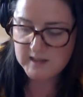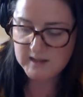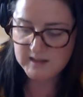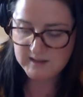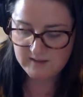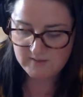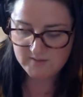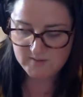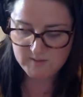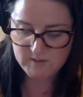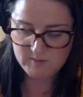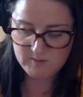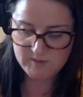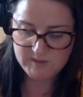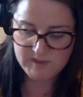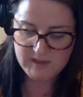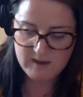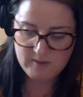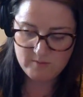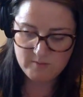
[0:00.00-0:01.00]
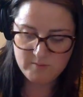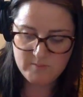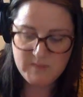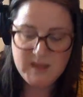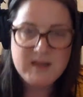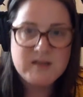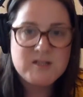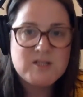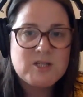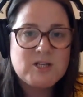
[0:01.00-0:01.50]
leaves me with a
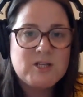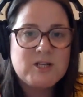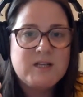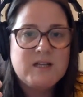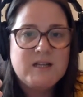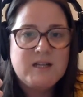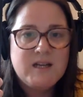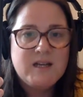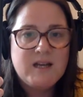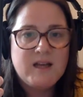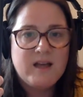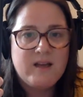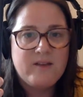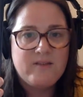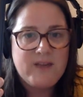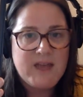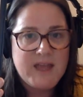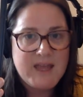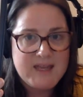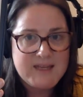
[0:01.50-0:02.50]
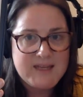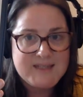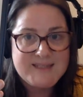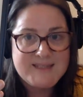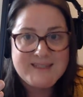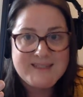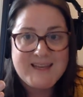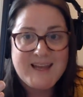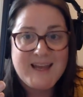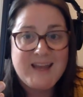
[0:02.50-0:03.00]
remainder of
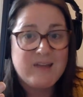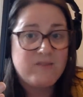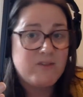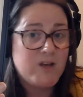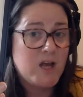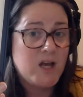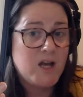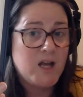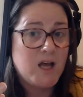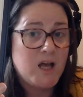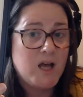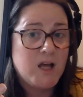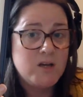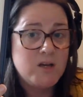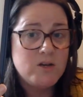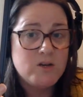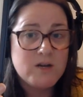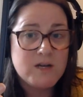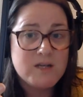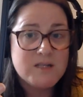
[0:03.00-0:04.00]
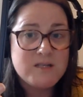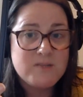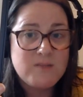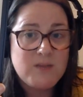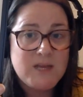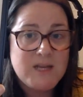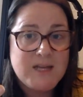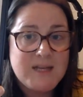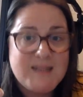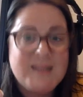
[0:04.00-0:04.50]
8. I have not
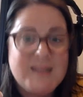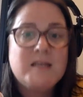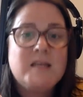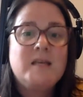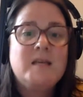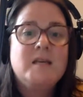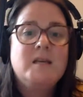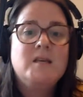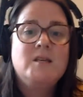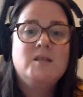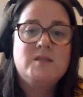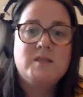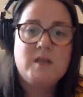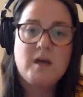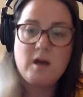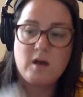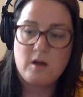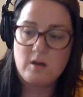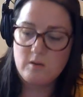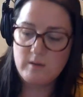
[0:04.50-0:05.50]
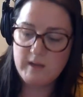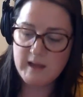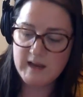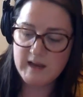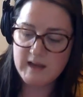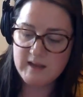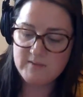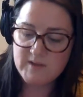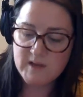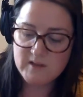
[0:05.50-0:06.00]
underestimated. So, and
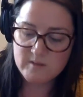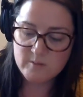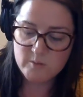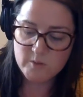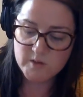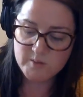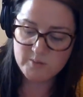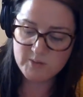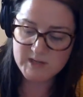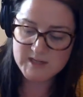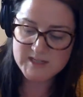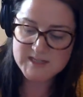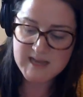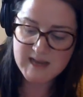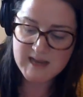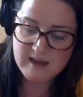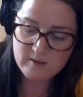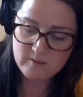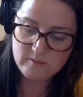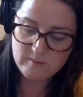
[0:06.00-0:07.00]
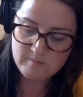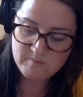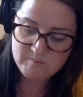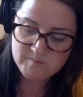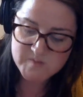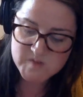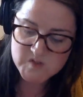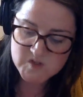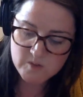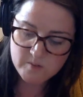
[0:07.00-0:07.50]
I have nothing more to bring down.
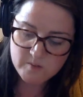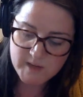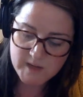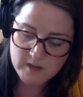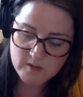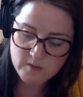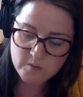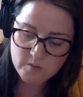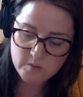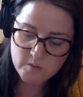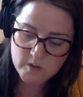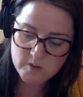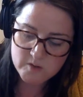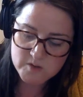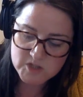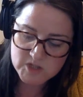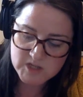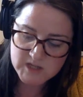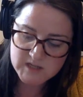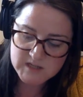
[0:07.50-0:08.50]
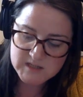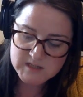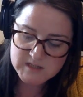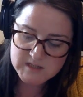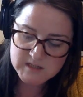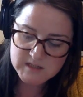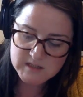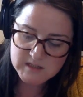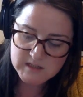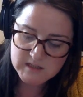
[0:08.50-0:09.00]
So my
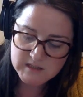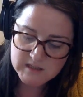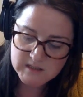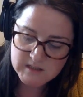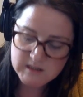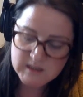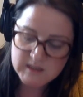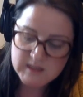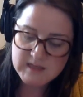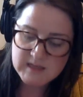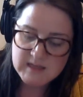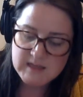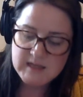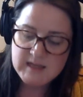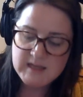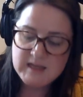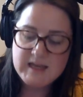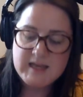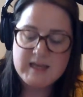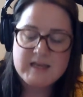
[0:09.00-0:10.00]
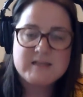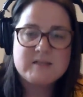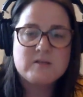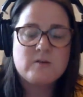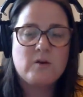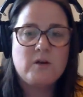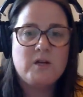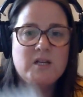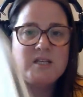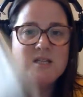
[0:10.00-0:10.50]
quotient is
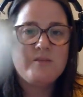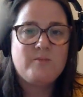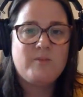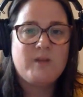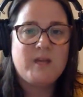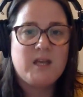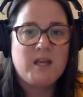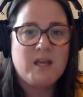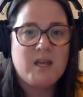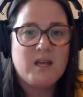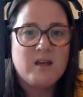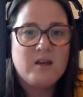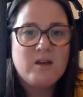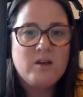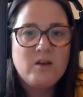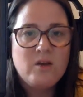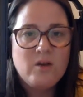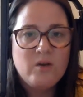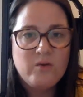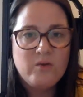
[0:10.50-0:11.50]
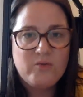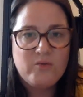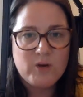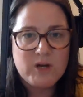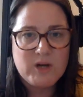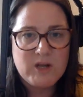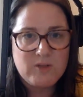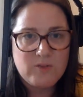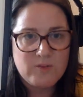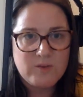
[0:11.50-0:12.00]
going to be
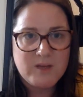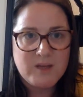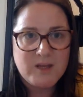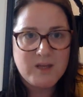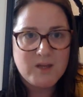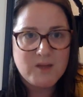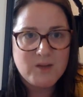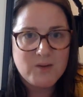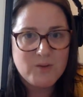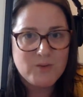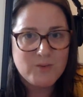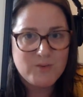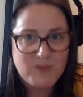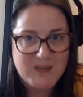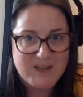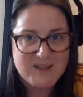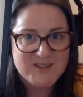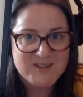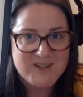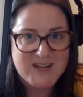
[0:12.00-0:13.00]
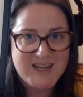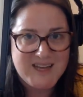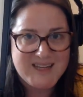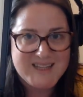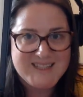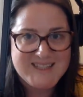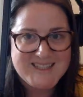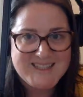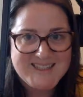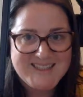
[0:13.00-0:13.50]
43, remainder
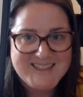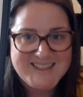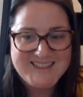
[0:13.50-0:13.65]
8.